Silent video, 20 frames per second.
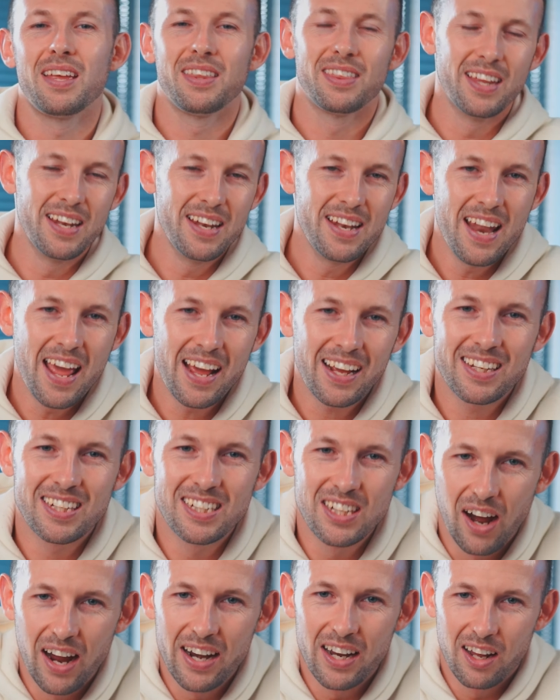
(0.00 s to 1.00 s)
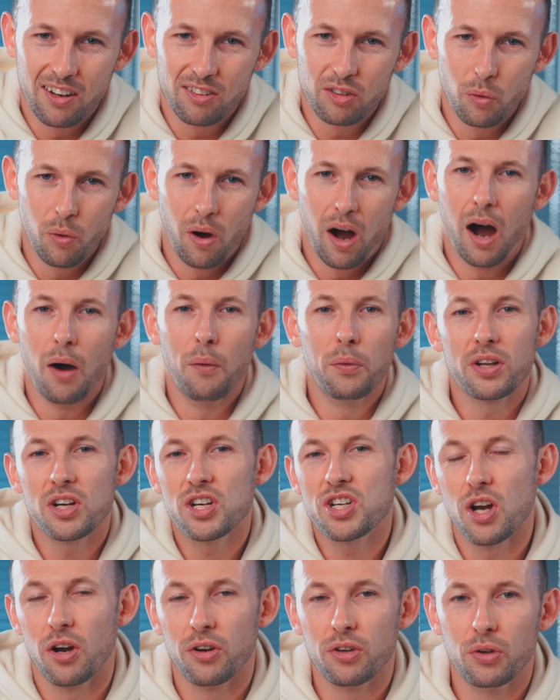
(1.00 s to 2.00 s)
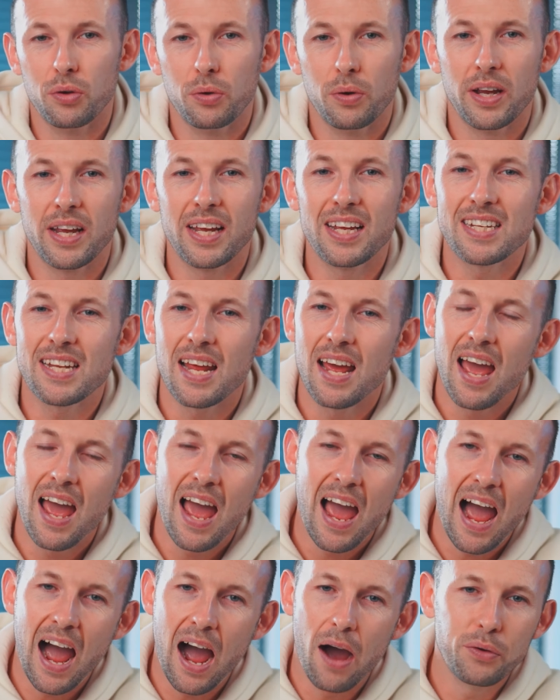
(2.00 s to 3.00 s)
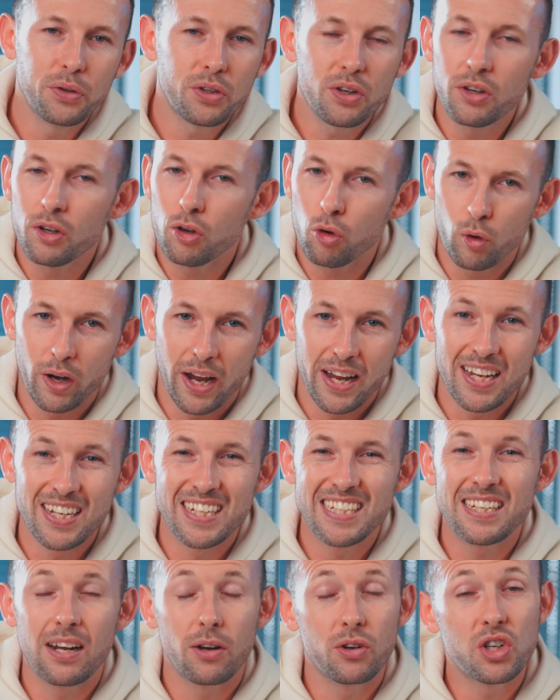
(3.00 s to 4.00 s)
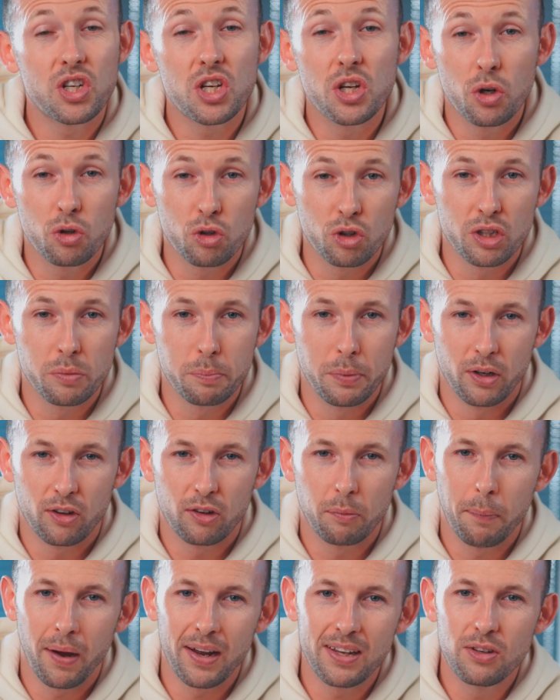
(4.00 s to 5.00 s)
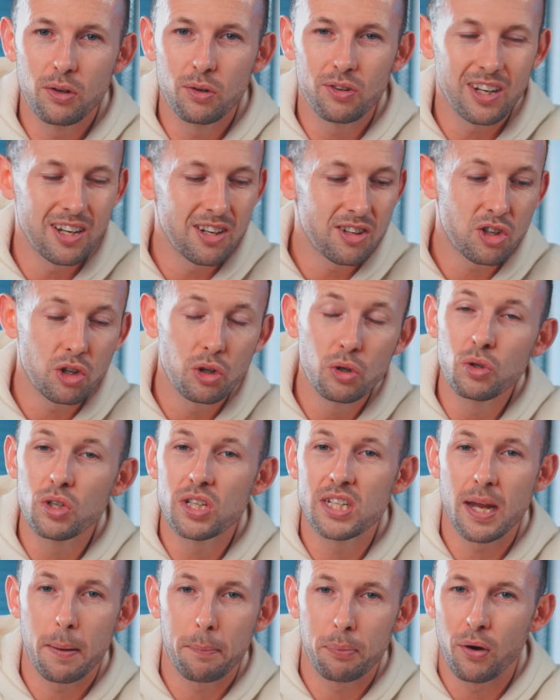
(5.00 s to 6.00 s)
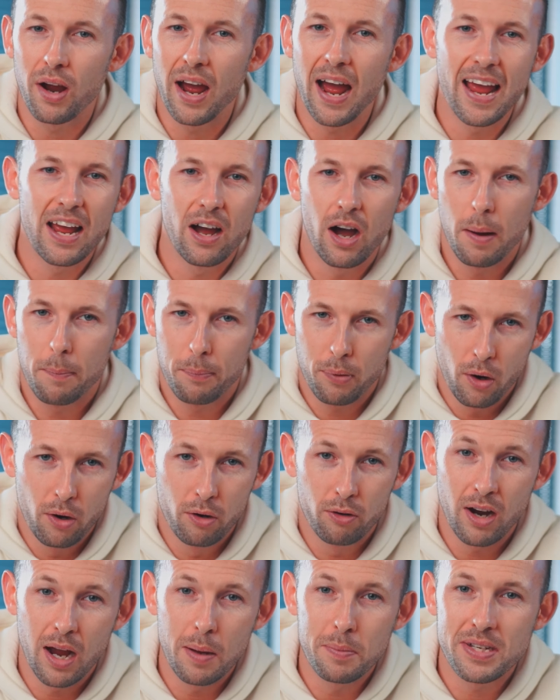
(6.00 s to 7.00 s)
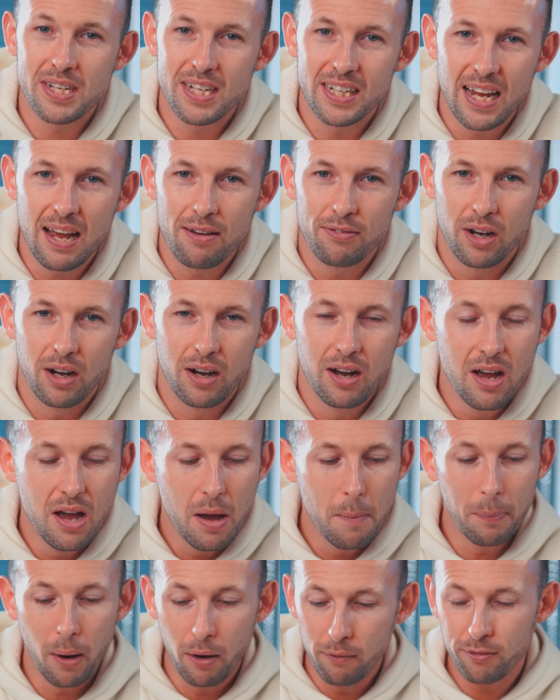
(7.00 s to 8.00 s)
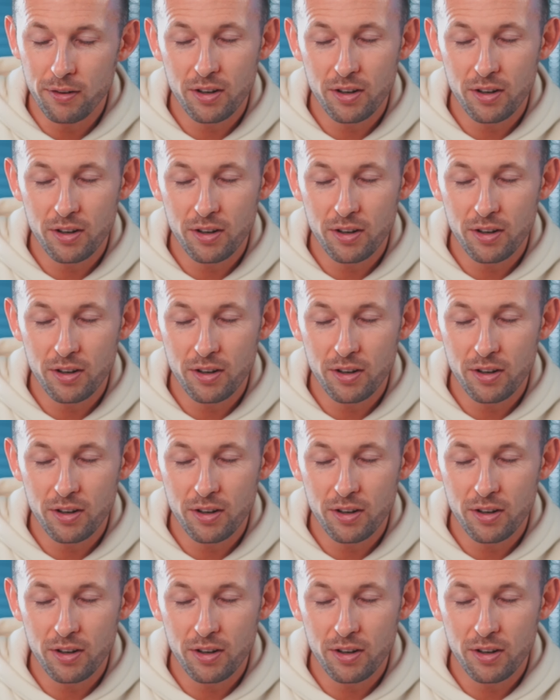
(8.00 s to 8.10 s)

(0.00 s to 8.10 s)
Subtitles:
the next side hustle I want to show you is how you can create and sell children's books by using two separate AI programs together, both